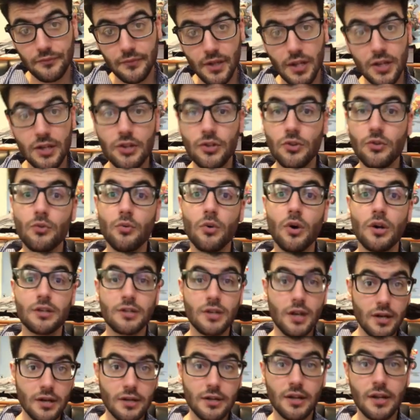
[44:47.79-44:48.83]
and do a
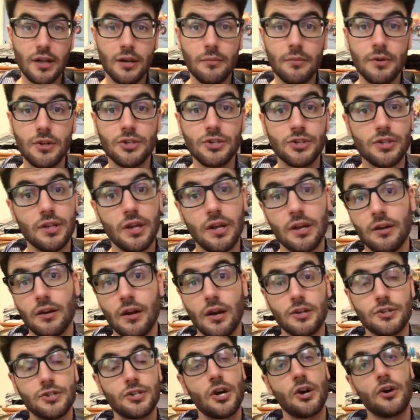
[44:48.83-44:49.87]
ton of damage, and then
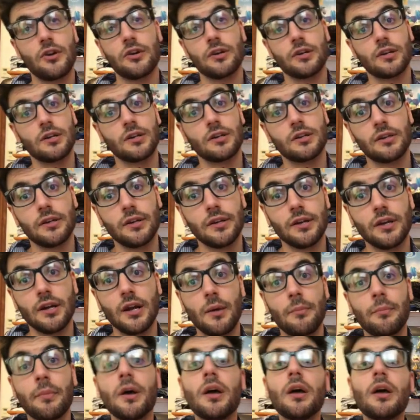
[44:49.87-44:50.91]
Altaria can clean it
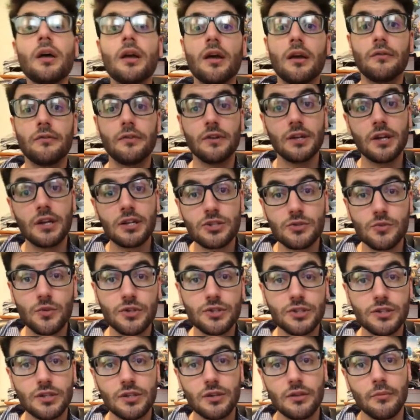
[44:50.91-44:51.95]
up. If he does
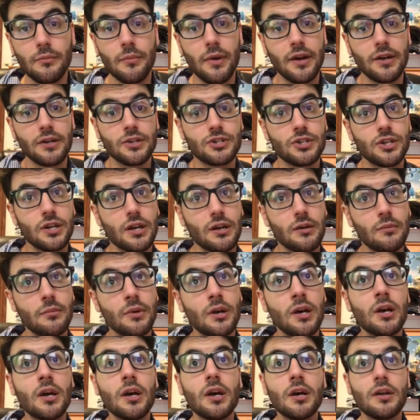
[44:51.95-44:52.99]
switch into the Metacham,
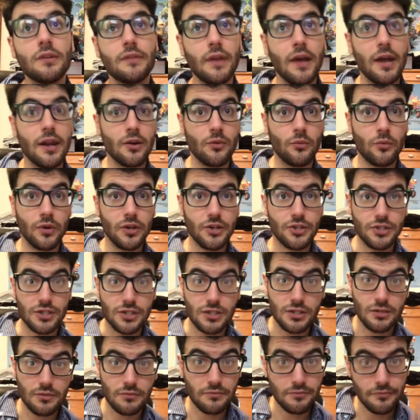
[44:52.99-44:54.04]
then we
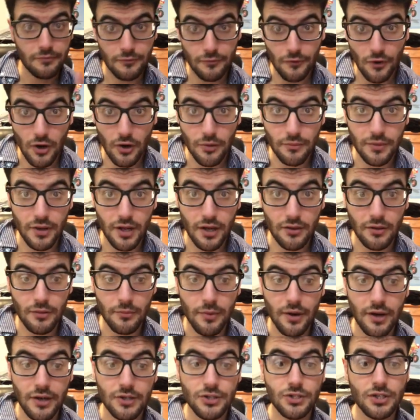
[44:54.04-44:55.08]
just farm down the
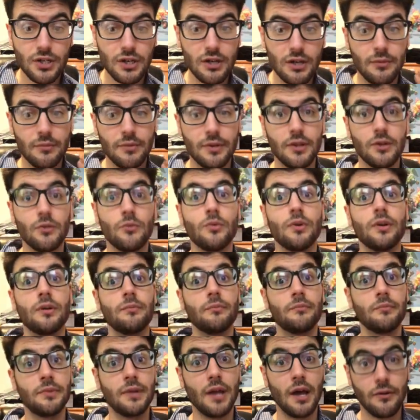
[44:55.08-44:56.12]
Metacham, and then we
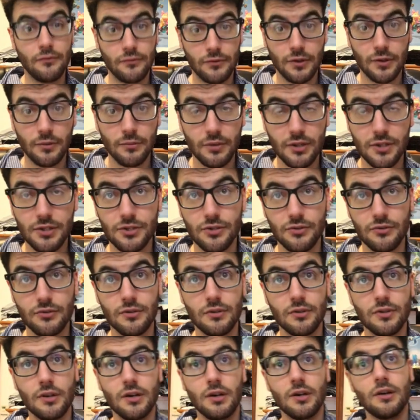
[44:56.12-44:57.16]
definitely Blizzard
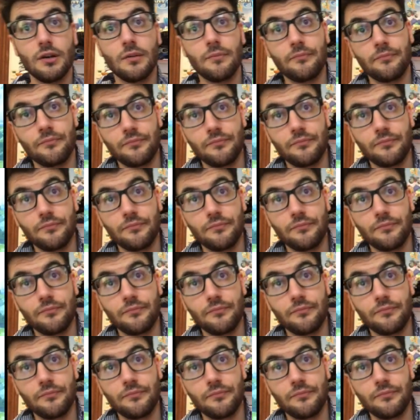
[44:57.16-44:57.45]
the